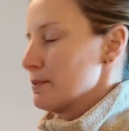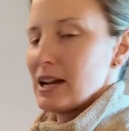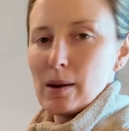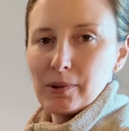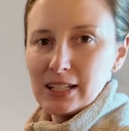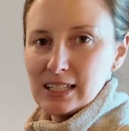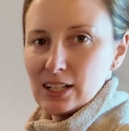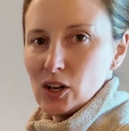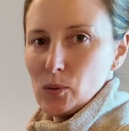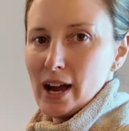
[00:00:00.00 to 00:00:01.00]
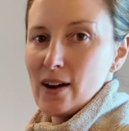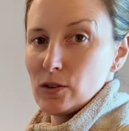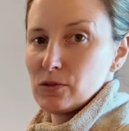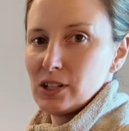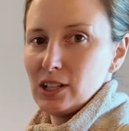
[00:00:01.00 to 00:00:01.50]
Monopoly deal. We have
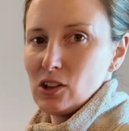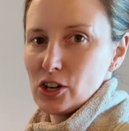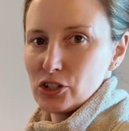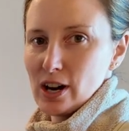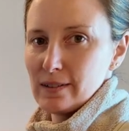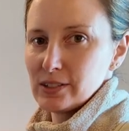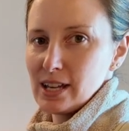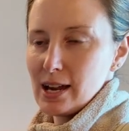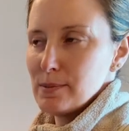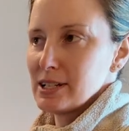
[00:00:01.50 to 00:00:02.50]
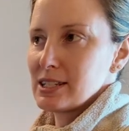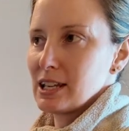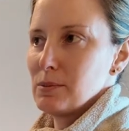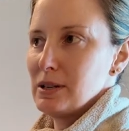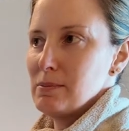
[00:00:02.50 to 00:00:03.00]
a really long travel time and it's
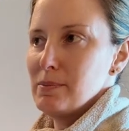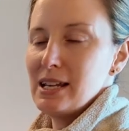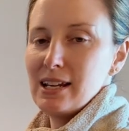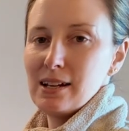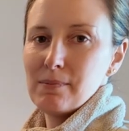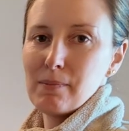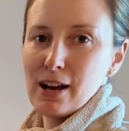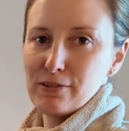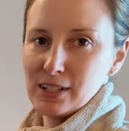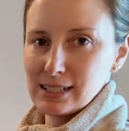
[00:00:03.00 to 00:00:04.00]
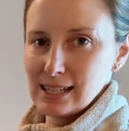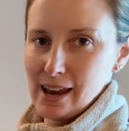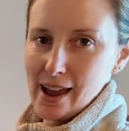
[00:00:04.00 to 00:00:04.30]
going to be me, my fiance